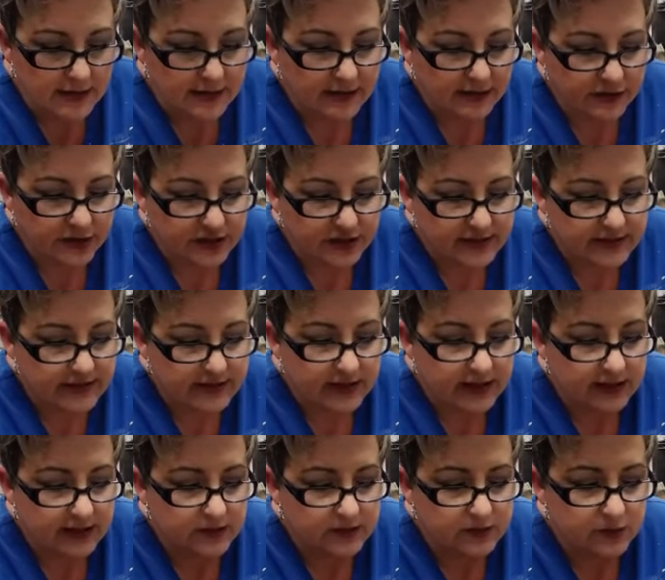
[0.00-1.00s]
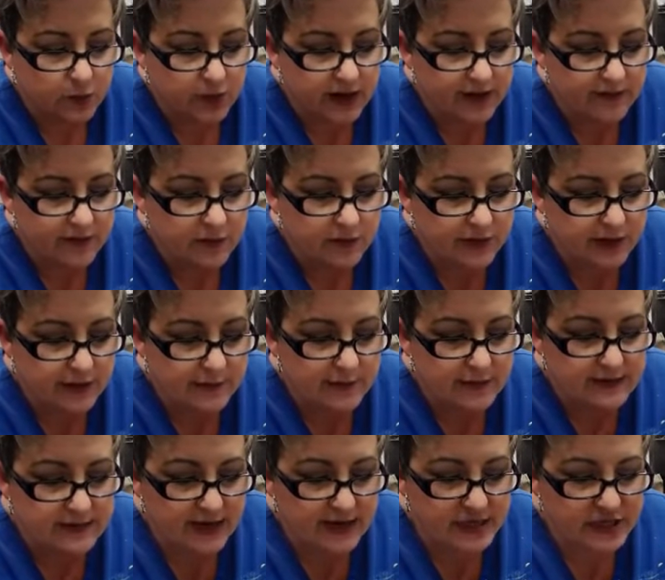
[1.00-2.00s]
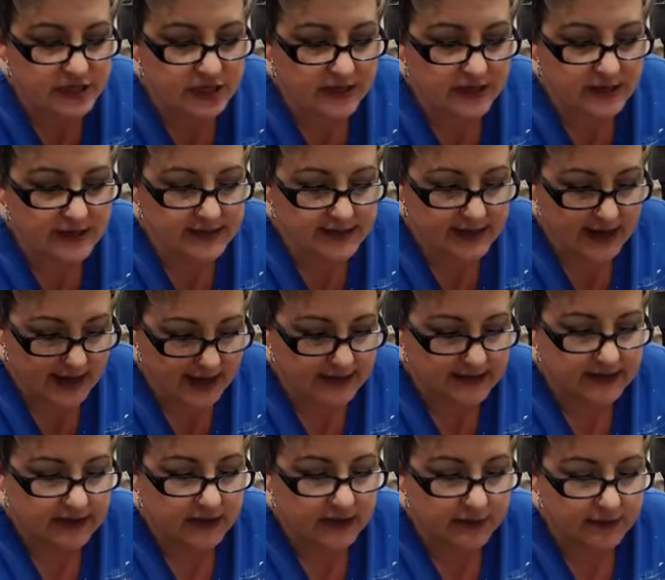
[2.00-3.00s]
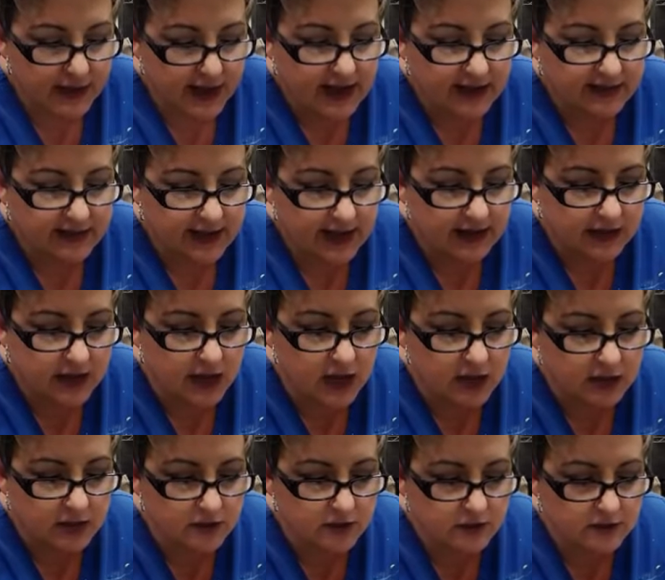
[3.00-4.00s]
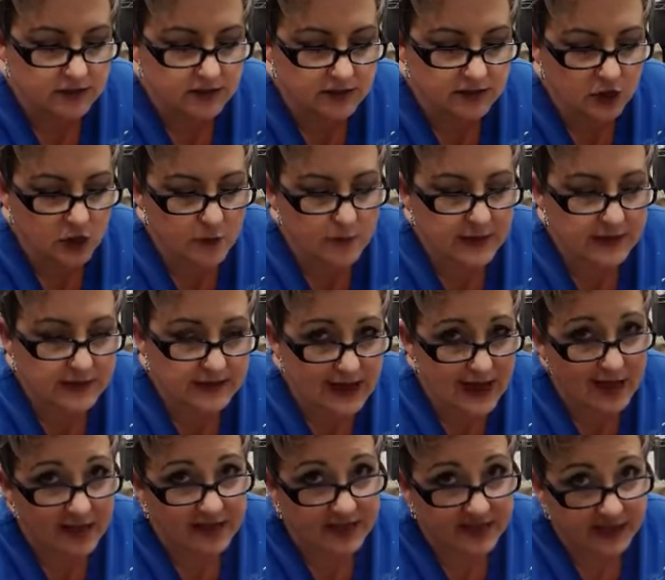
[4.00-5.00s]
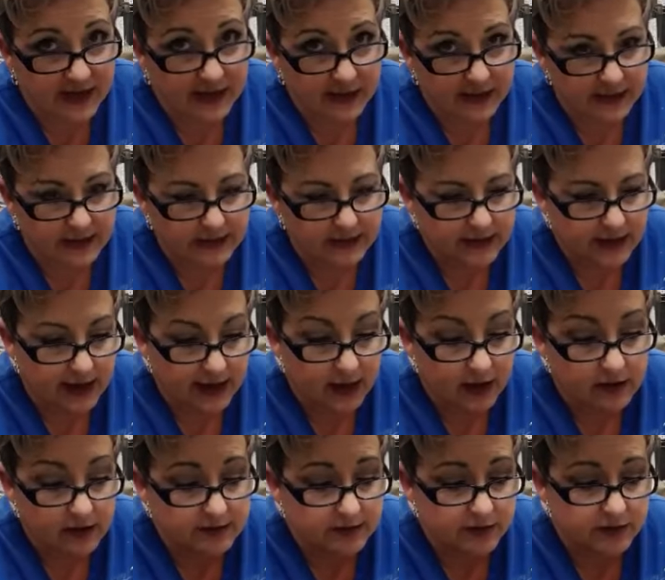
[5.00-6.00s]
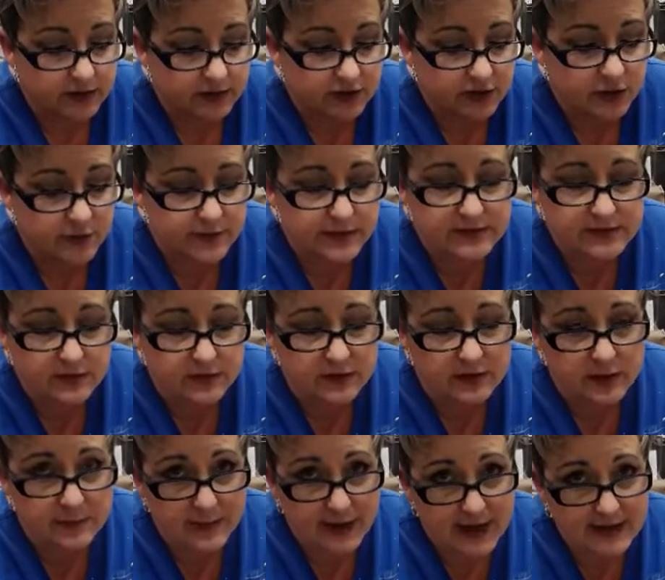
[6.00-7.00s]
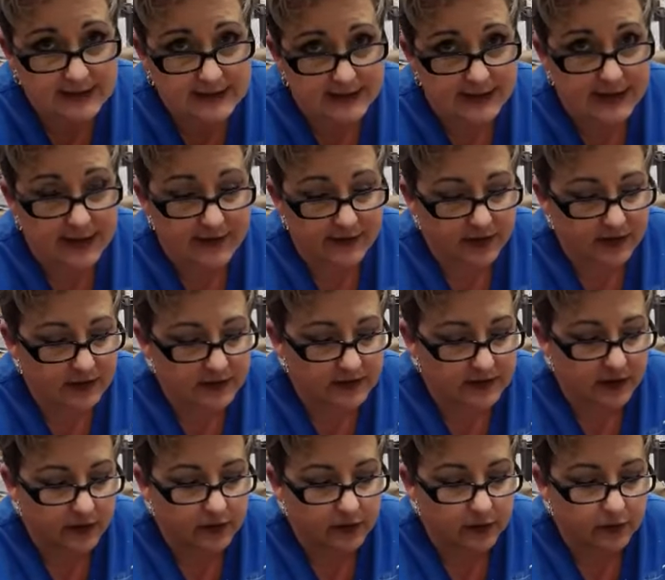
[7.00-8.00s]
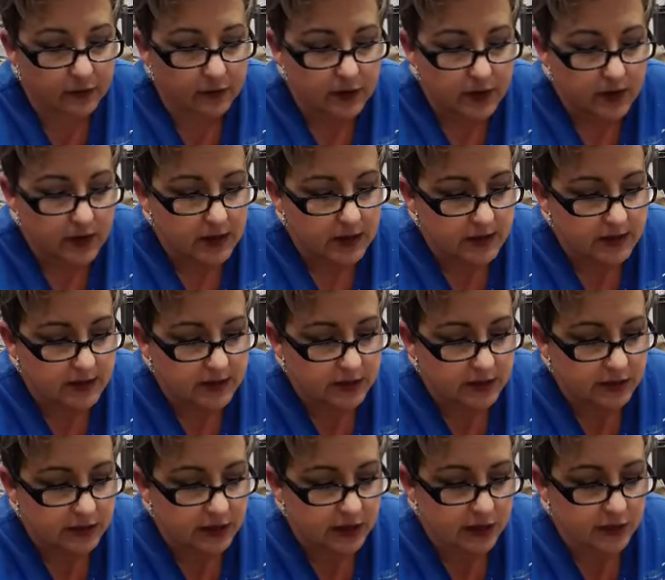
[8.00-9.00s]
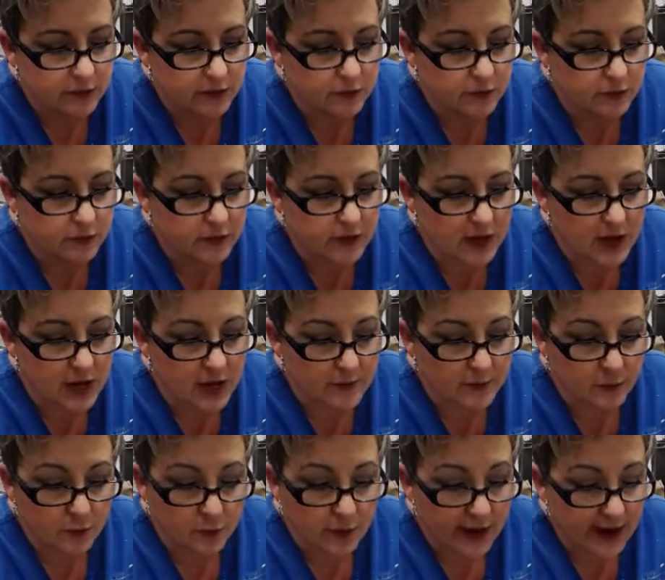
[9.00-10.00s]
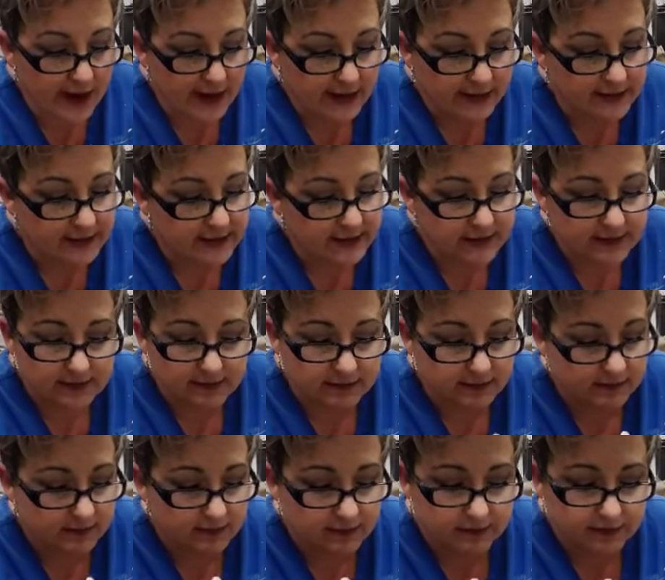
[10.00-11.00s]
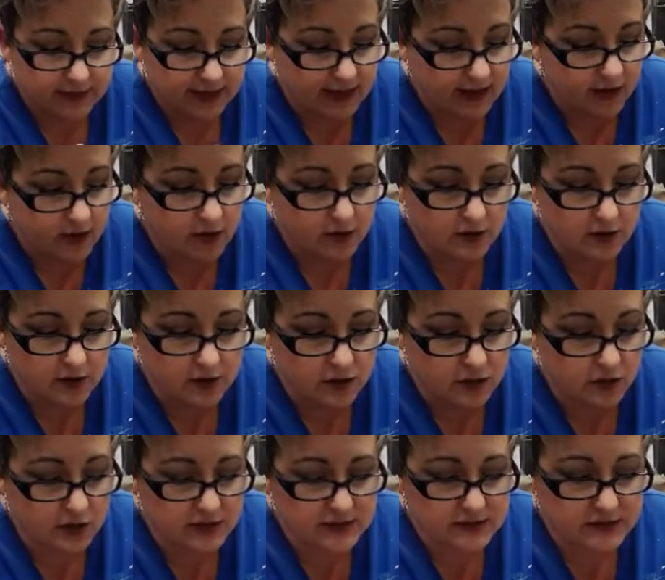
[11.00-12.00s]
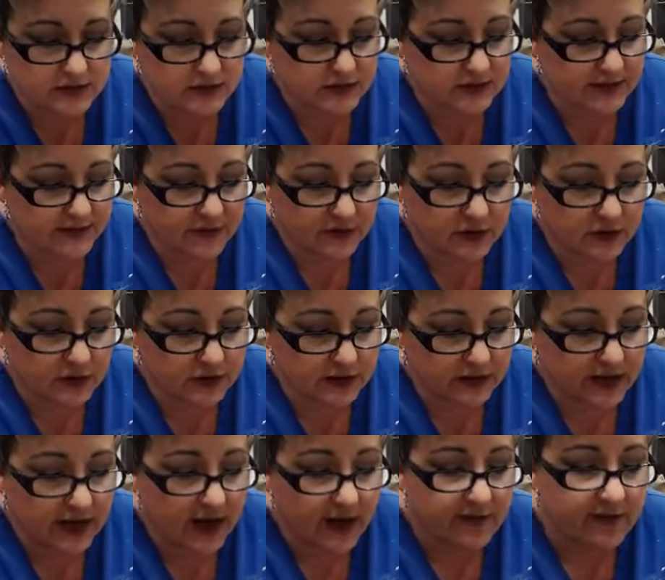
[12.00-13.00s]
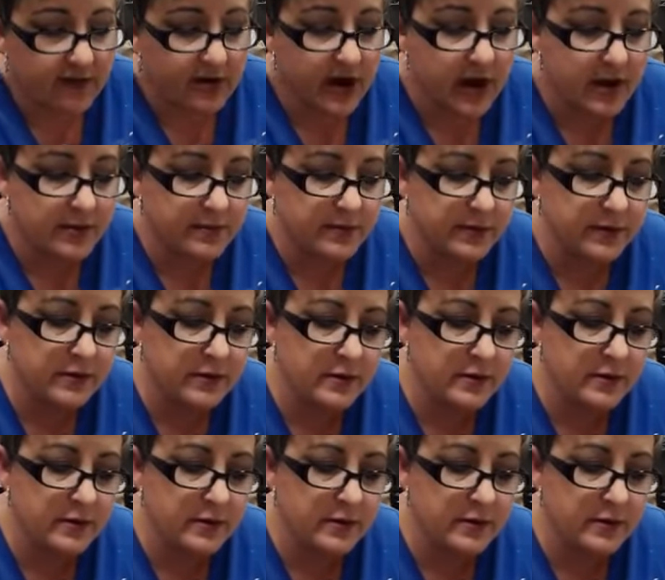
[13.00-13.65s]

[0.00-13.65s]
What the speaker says: They're just, it's whatever pigmentation it takes to make that color determines how thick it is. And also it determines on the opacity of it. So, you know, reds, it's difficult to cover up